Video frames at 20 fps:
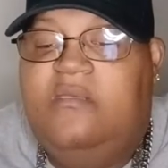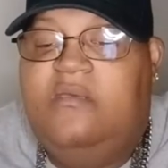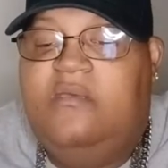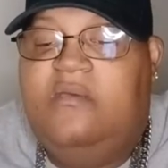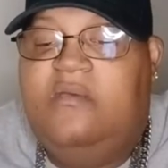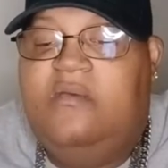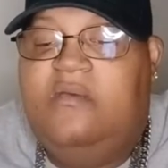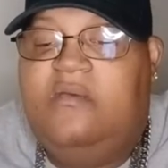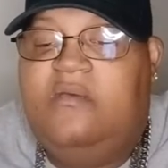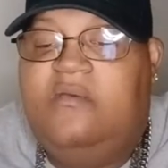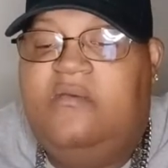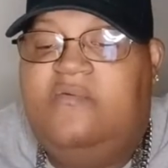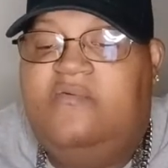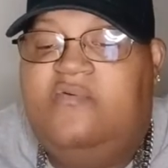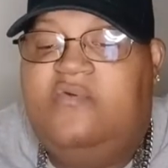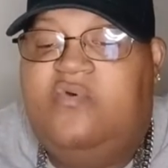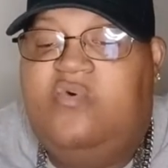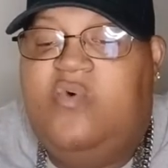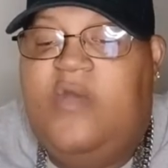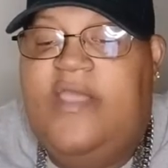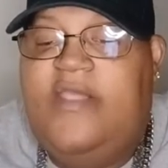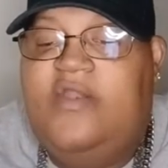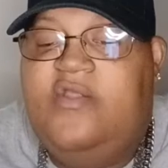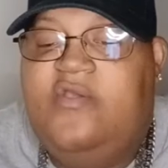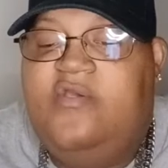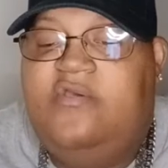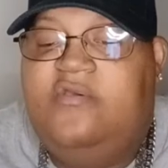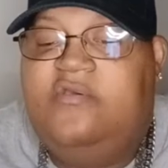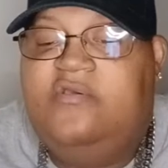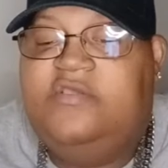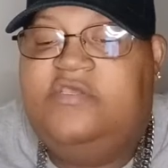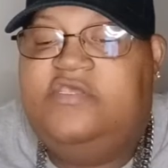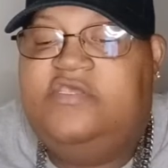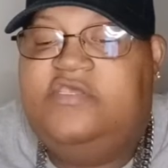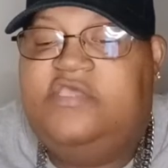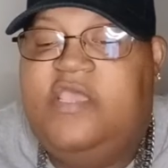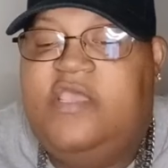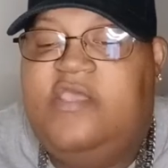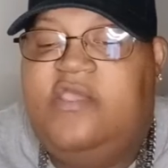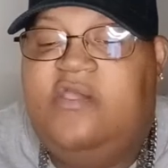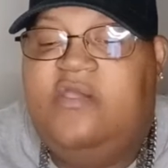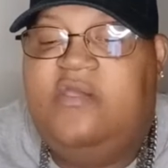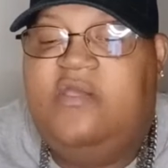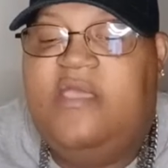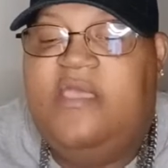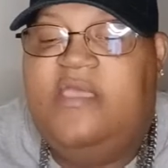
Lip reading: of Quater share